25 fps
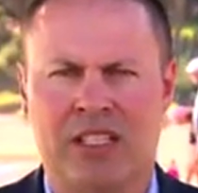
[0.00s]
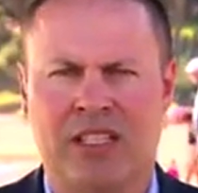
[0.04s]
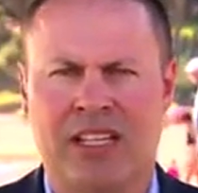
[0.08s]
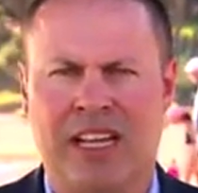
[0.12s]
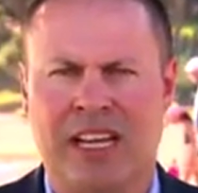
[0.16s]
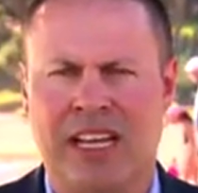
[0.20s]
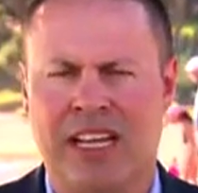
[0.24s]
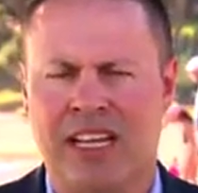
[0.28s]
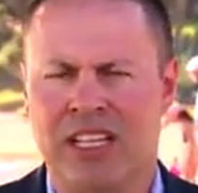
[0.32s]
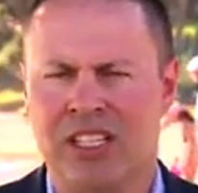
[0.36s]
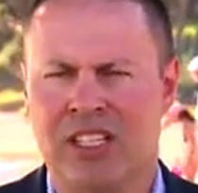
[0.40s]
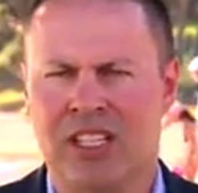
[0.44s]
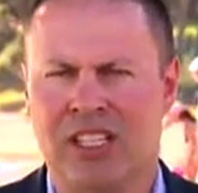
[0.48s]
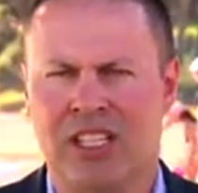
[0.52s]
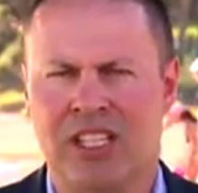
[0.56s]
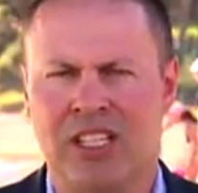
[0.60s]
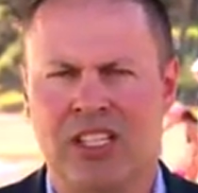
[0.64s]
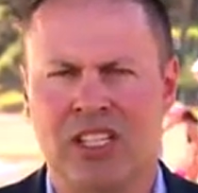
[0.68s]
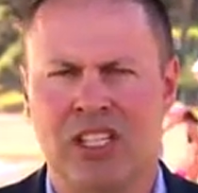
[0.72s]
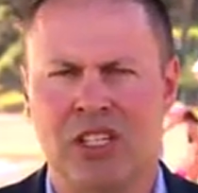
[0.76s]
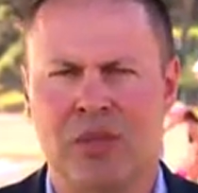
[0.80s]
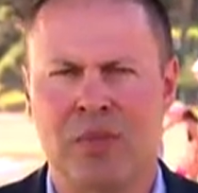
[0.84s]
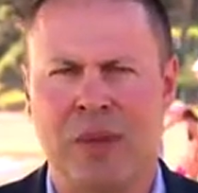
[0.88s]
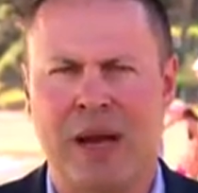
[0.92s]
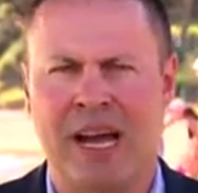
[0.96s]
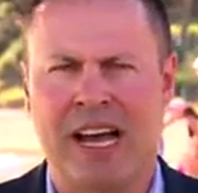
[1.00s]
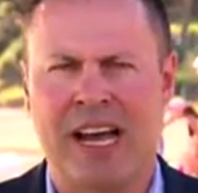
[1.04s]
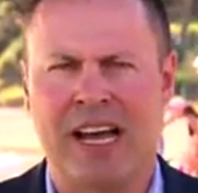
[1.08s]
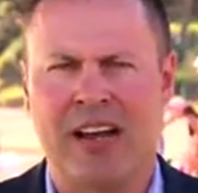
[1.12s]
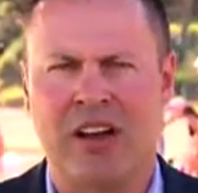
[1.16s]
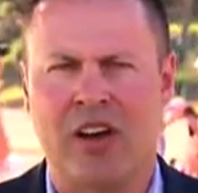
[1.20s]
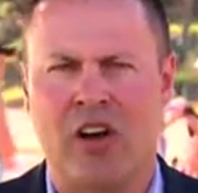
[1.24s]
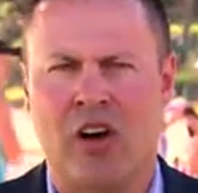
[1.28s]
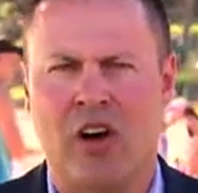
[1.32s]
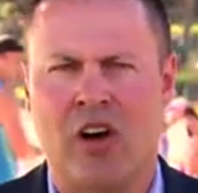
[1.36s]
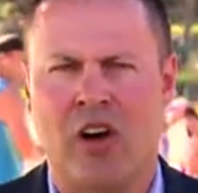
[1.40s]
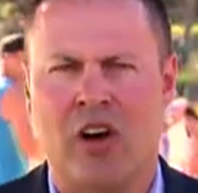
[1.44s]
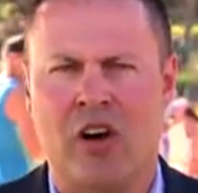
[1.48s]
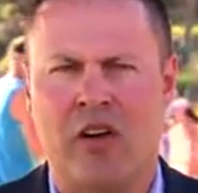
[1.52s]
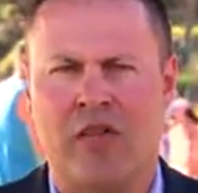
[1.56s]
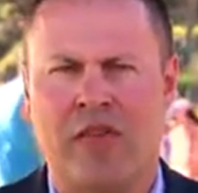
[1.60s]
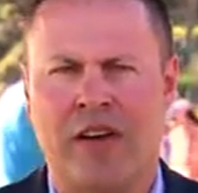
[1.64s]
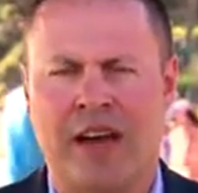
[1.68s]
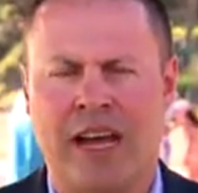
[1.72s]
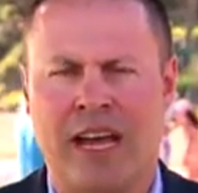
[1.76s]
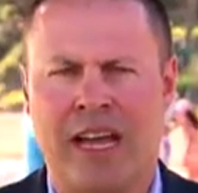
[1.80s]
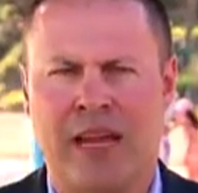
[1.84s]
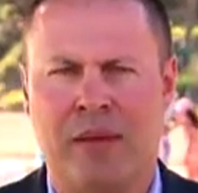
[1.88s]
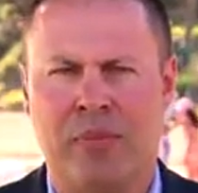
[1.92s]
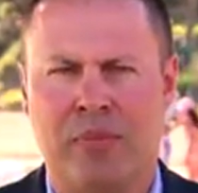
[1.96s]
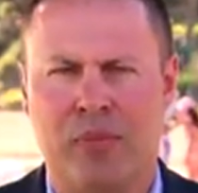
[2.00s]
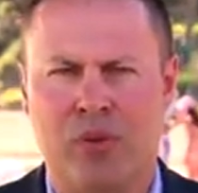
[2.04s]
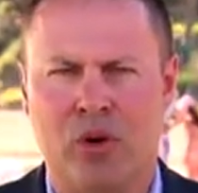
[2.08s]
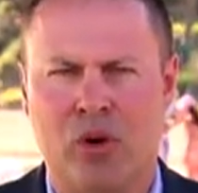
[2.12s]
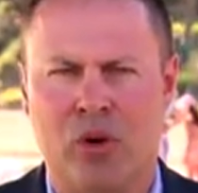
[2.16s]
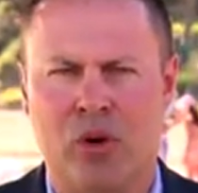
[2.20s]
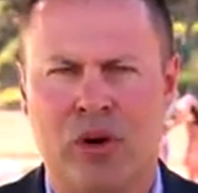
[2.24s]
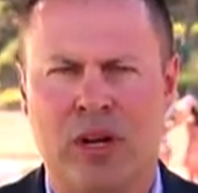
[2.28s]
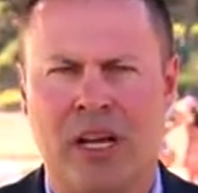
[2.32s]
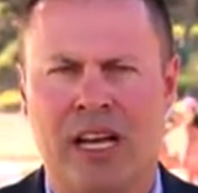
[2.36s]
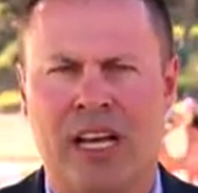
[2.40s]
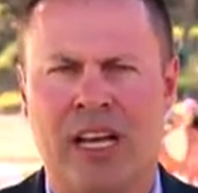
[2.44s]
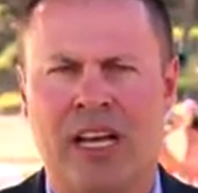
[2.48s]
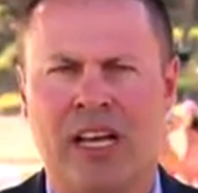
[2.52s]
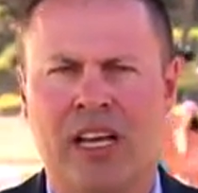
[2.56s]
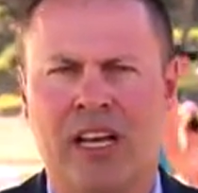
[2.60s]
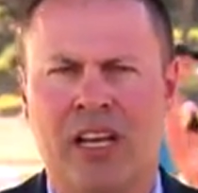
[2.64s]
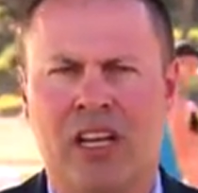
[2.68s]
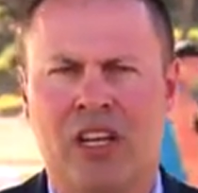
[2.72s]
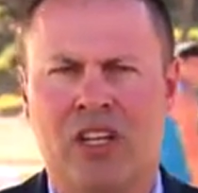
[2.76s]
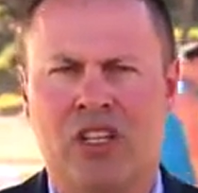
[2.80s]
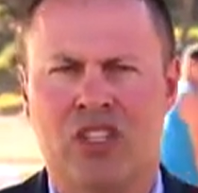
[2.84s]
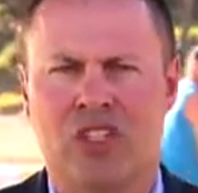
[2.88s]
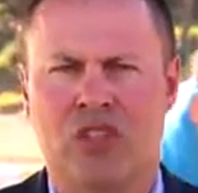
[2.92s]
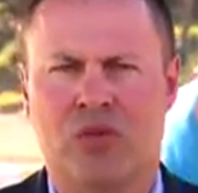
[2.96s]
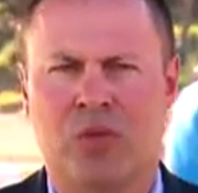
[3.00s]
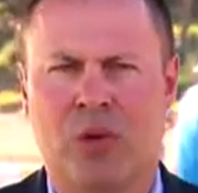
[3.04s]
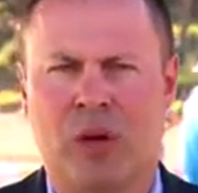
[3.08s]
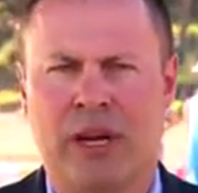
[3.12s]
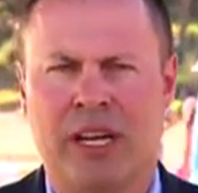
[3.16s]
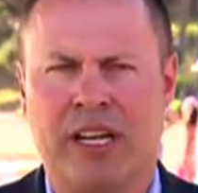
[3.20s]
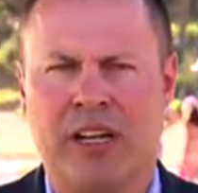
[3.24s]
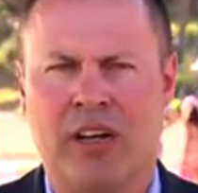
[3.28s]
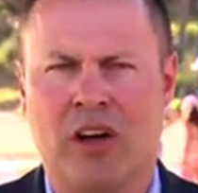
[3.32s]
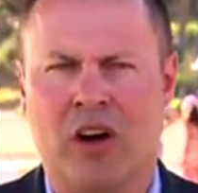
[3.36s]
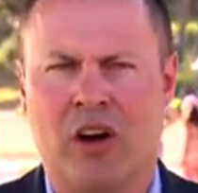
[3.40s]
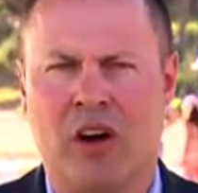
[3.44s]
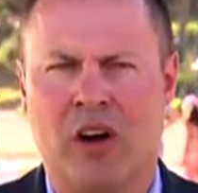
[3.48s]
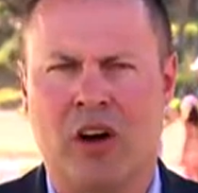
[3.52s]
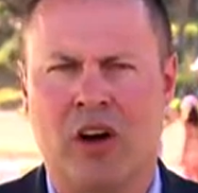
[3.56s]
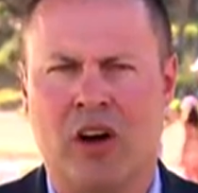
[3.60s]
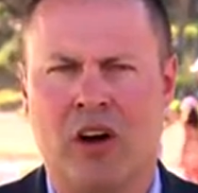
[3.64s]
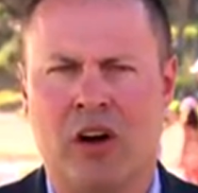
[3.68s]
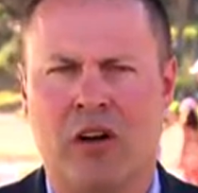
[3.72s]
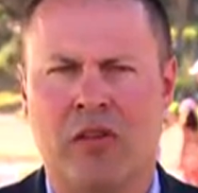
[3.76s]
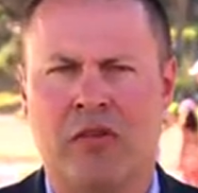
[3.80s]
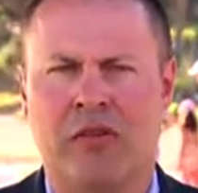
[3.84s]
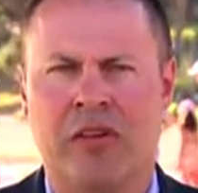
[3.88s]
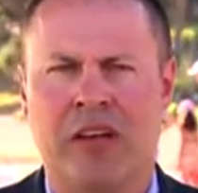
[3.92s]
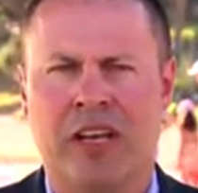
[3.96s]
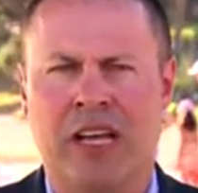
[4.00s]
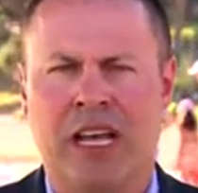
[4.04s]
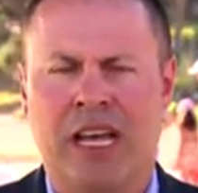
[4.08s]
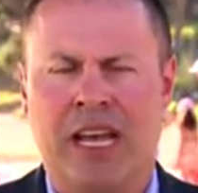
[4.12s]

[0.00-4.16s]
Now, this is part of a broader suite of